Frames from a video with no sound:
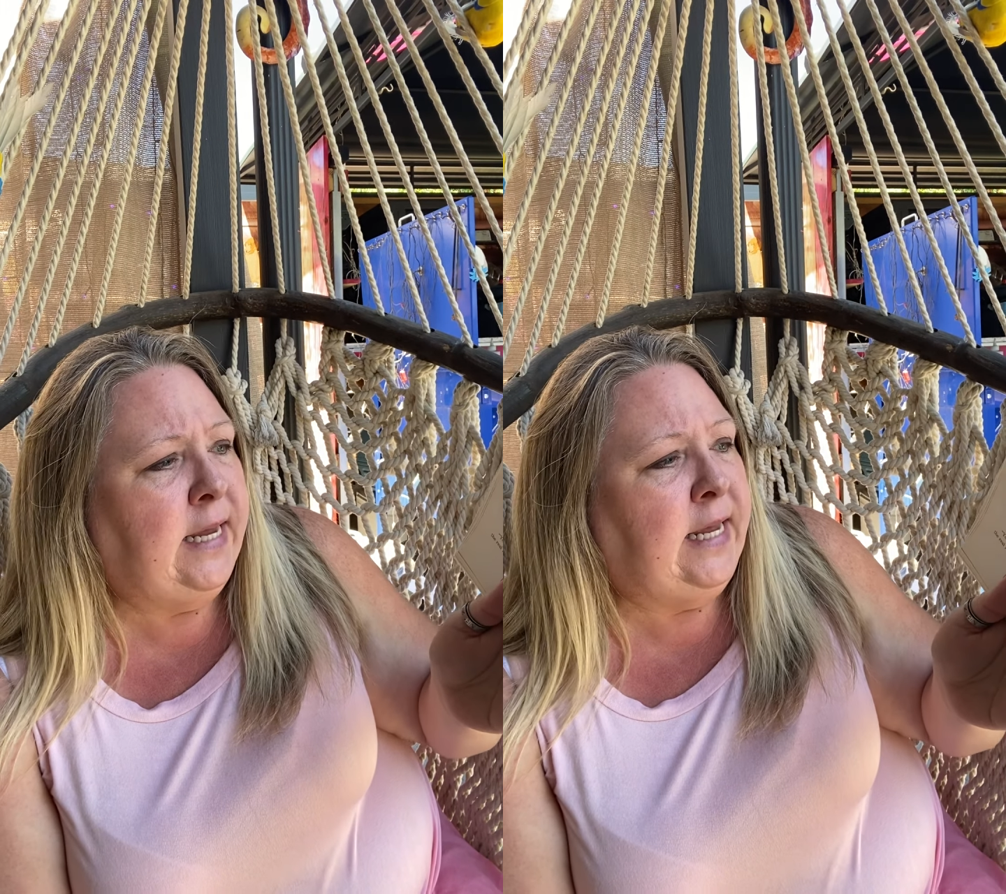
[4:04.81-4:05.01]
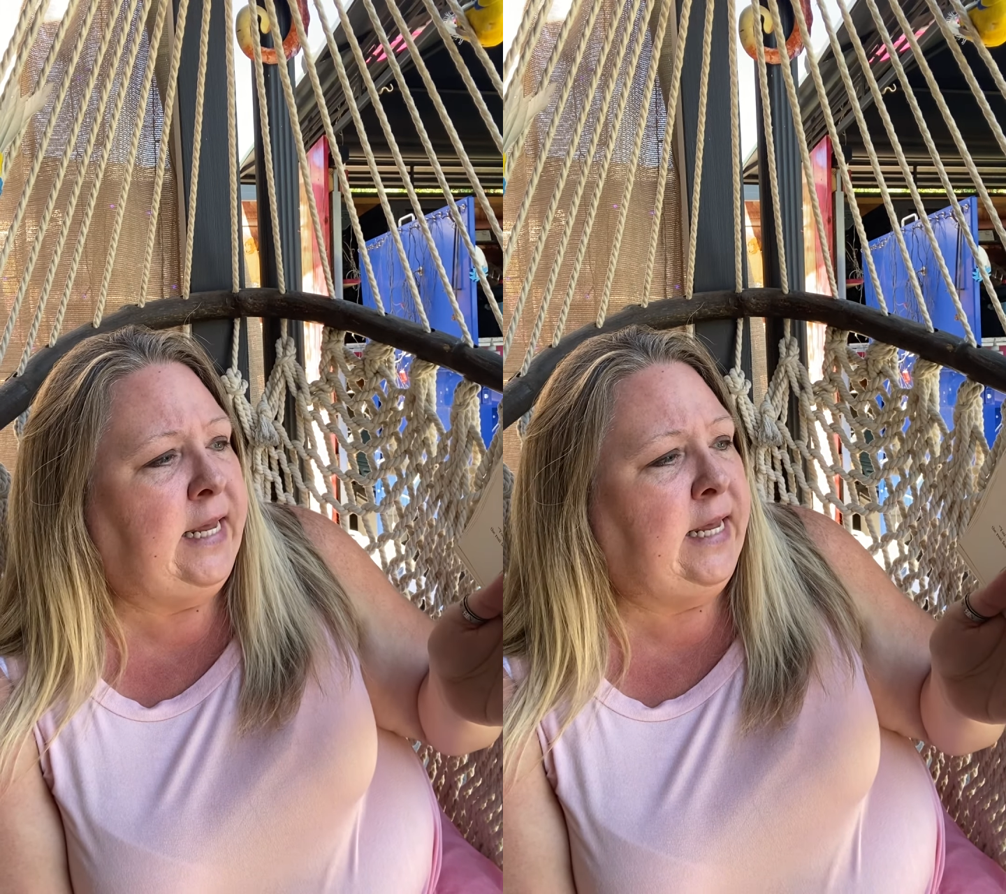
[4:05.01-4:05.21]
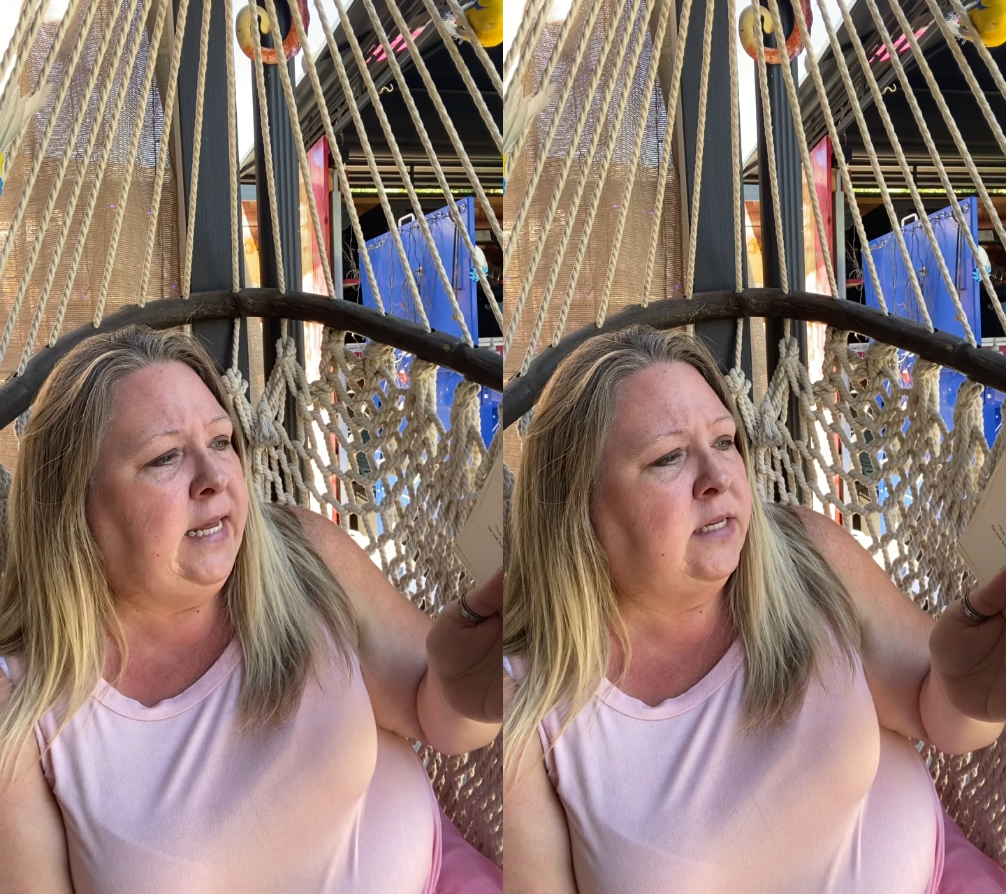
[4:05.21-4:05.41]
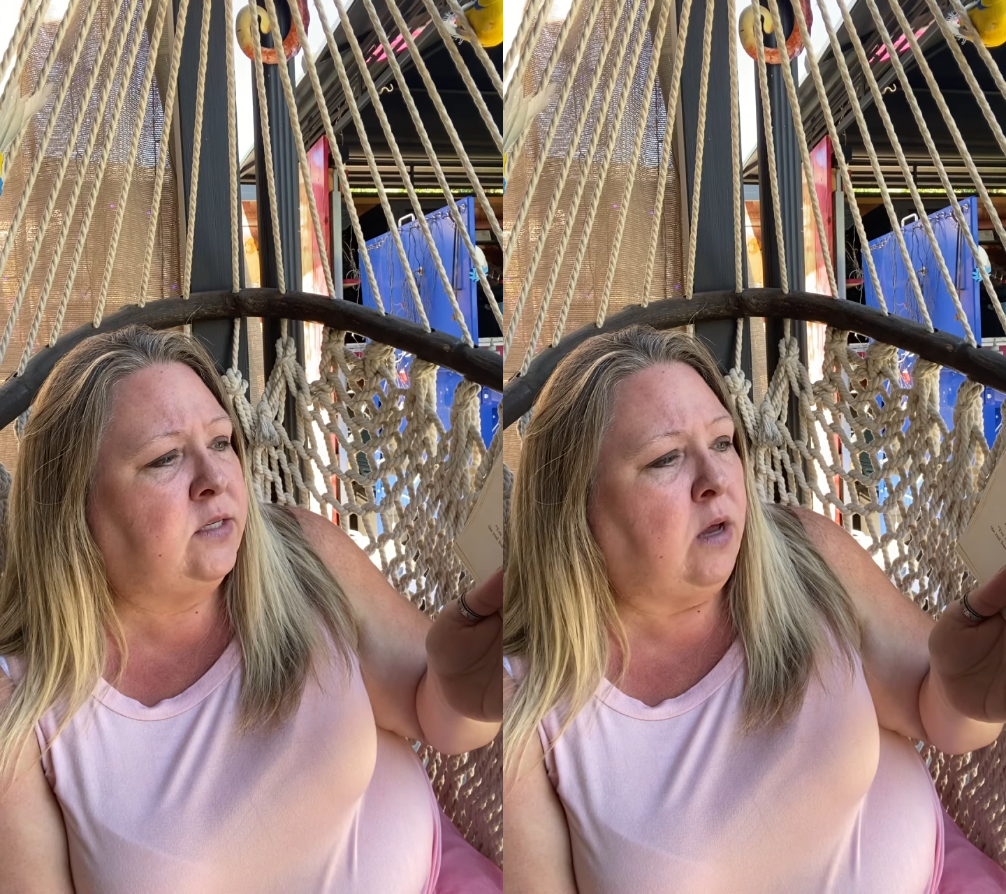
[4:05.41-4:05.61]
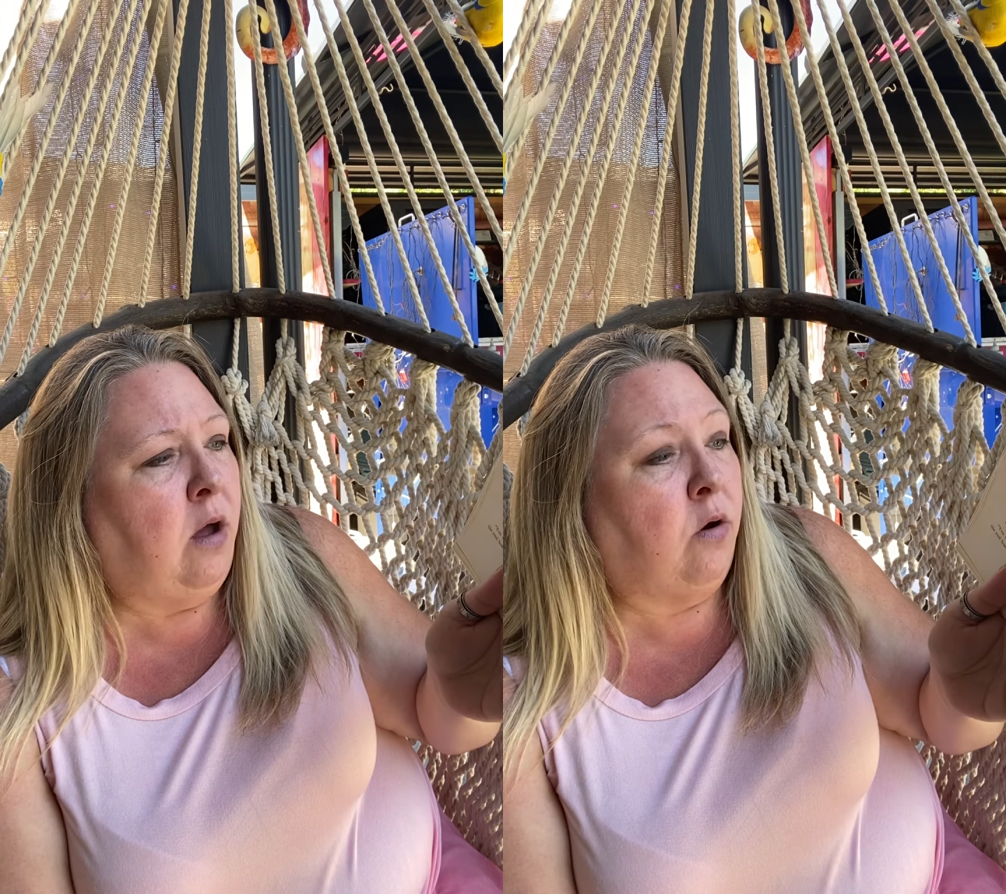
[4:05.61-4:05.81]
He
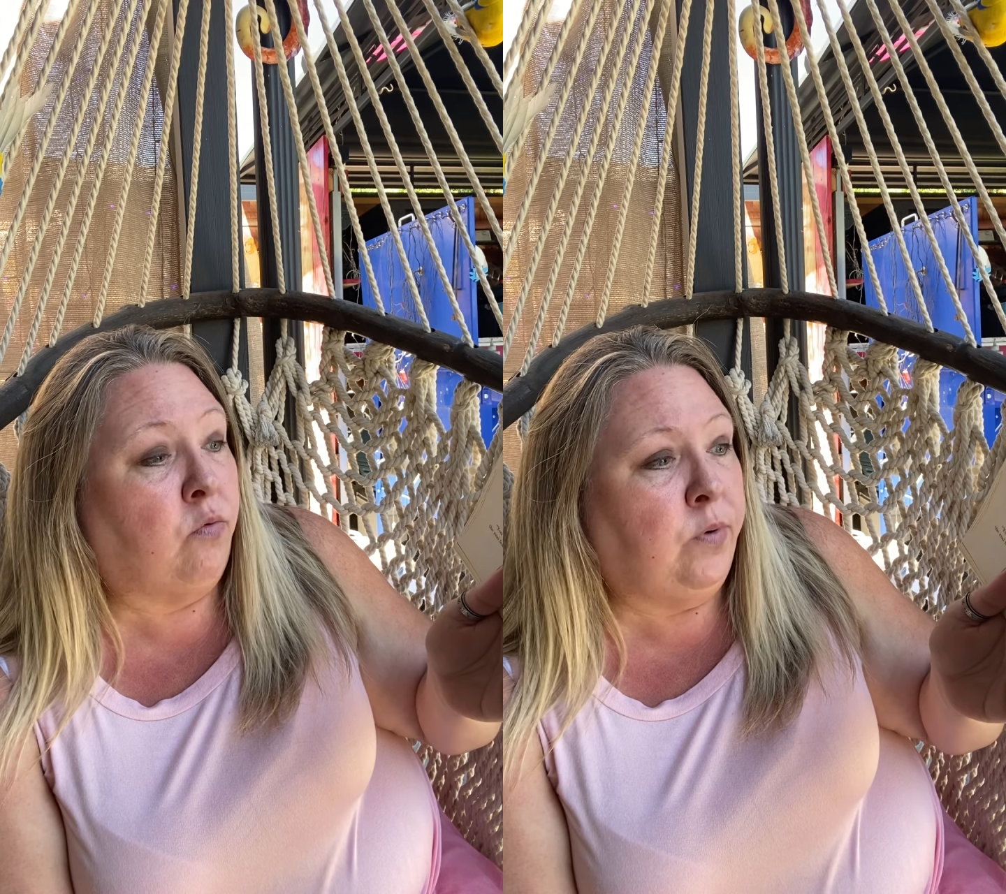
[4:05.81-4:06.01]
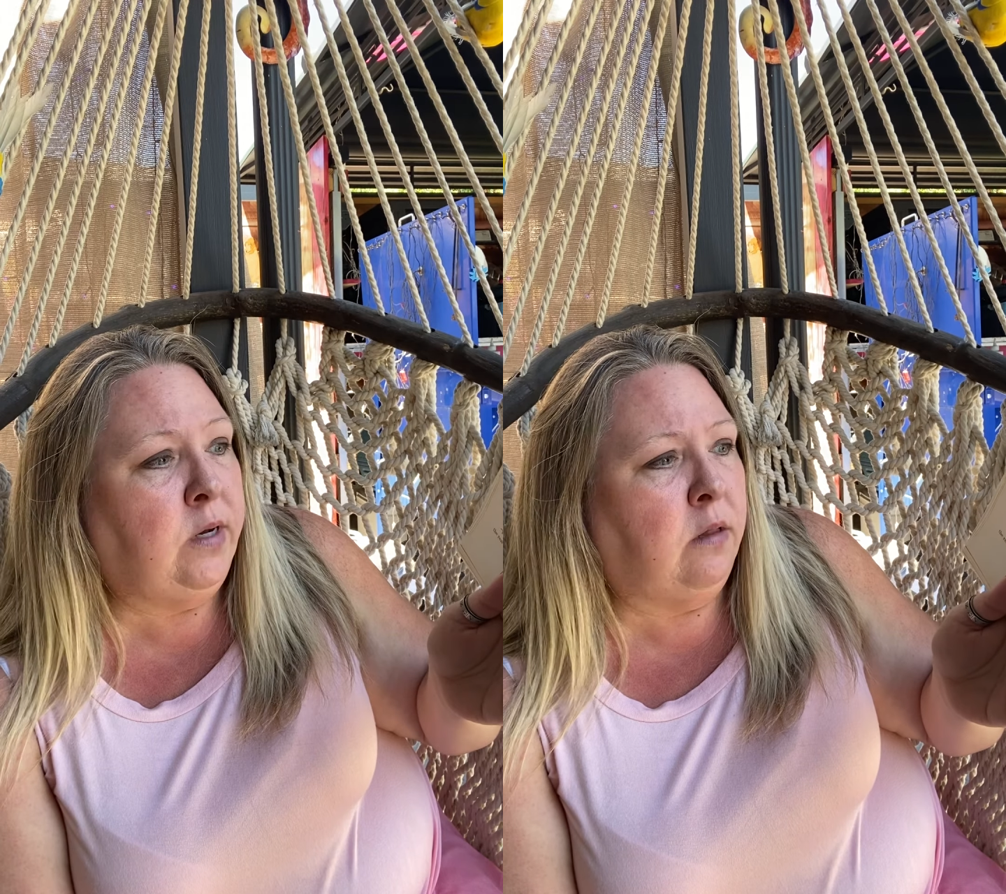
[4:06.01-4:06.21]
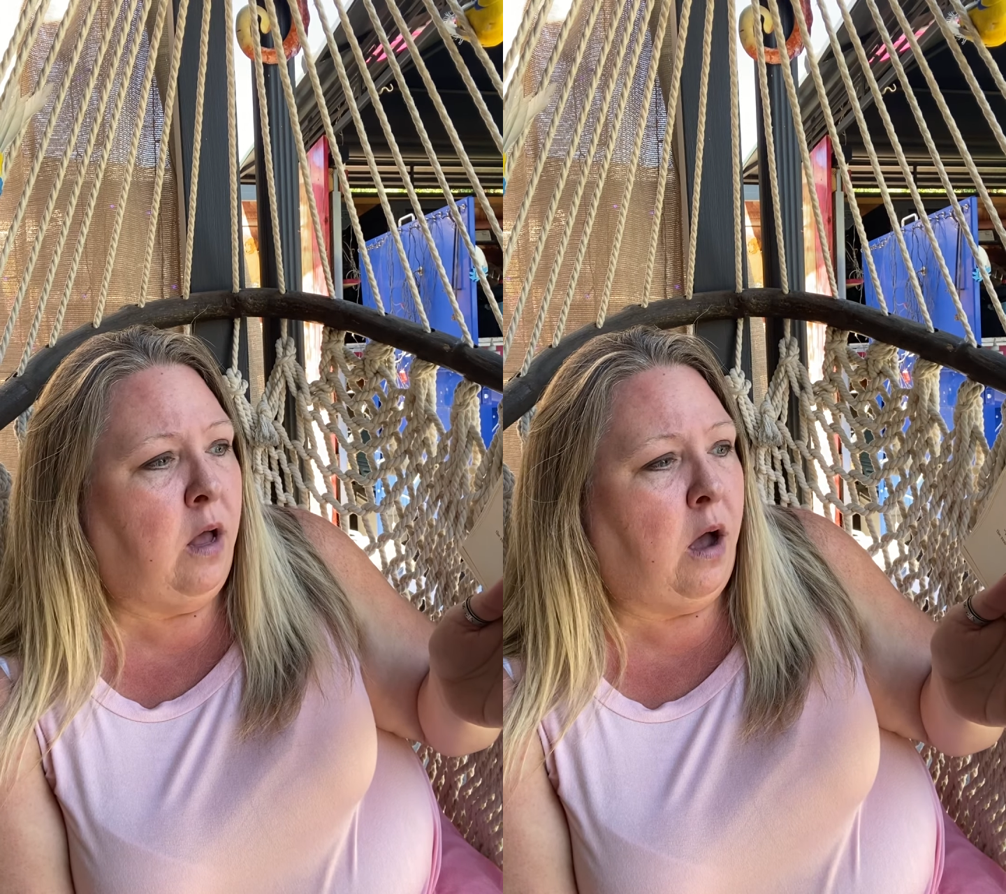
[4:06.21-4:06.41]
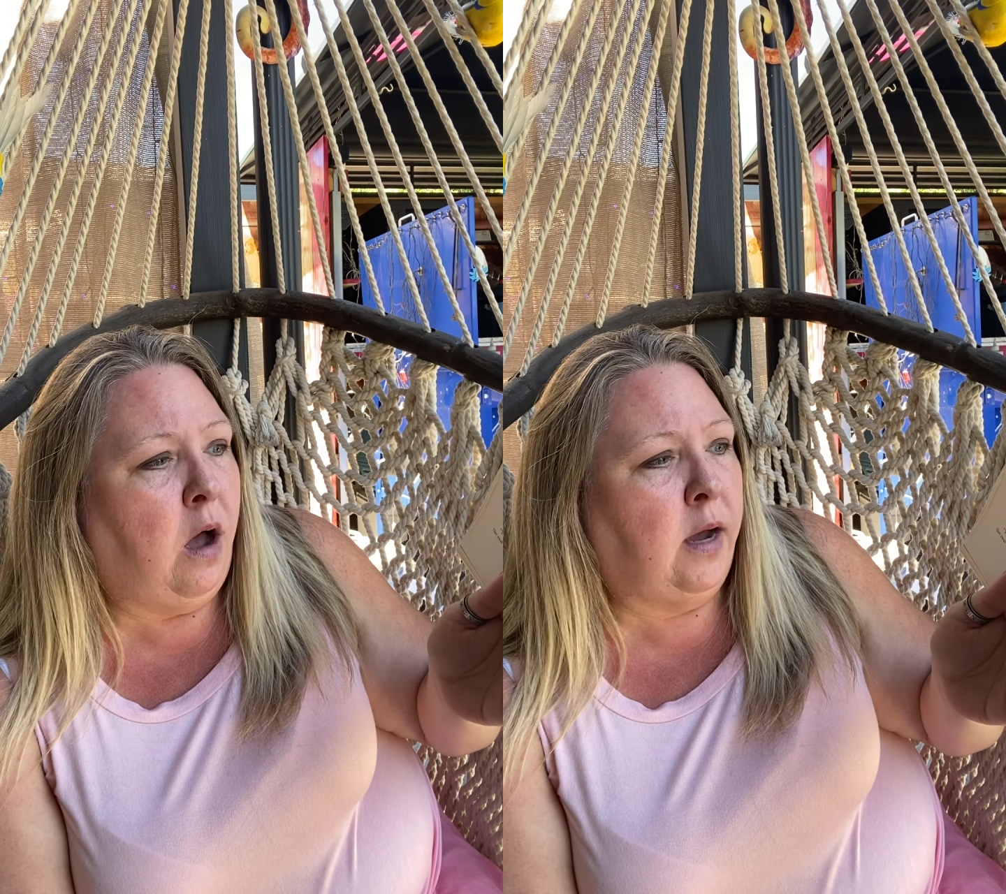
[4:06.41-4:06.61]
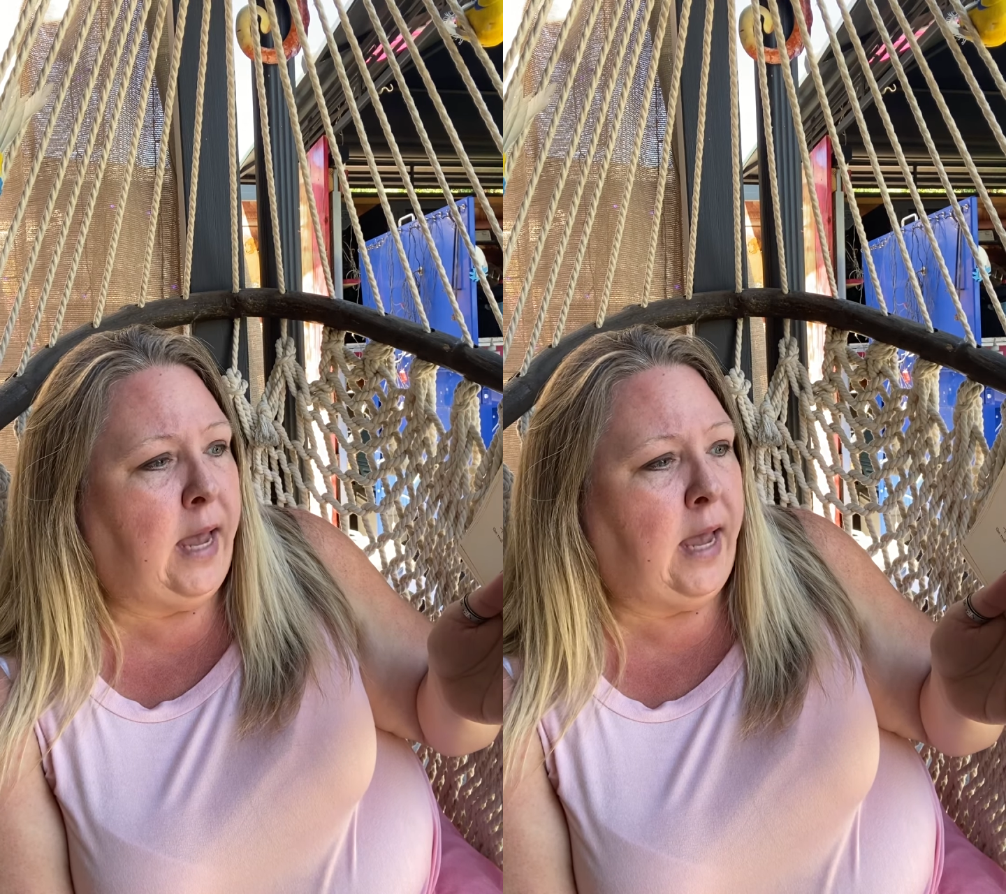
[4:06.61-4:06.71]
saw real hawk